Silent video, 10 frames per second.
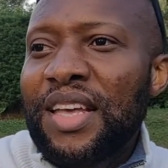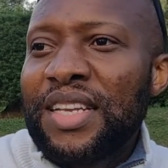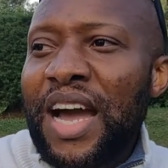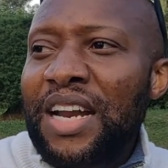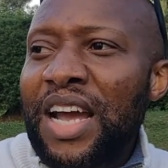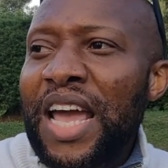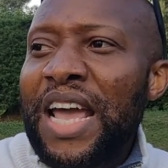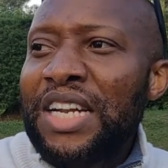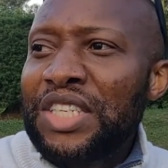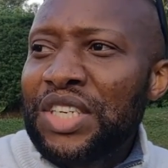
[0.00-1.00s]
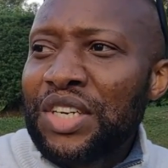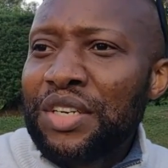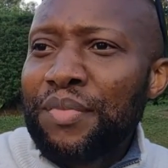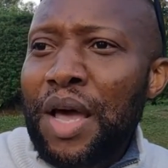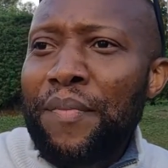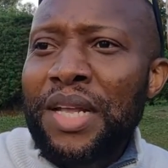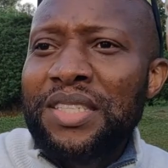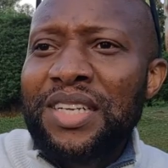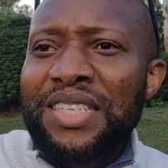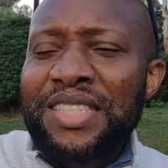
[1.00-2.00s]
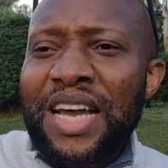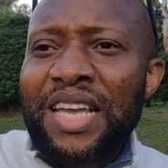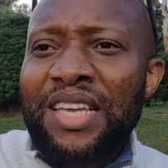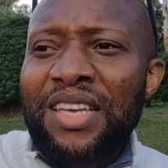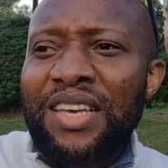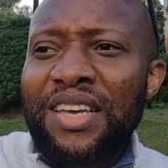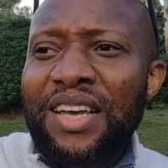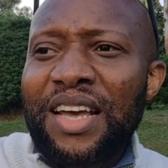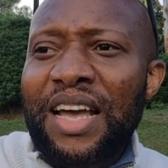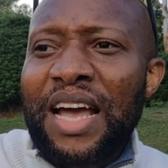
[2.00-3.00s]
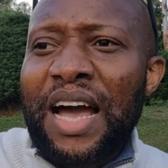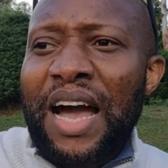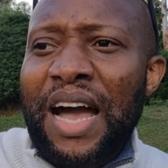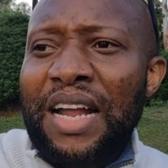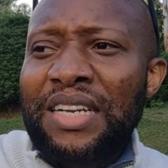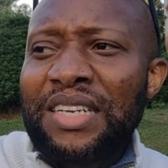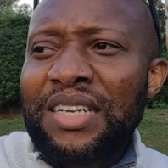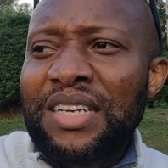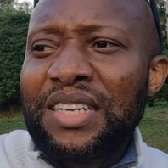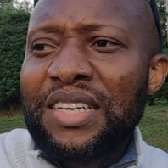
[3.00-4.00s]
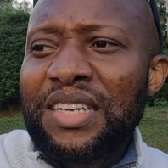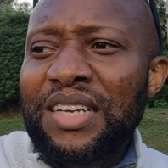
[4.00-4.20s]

it kind of entered my mental psyche, and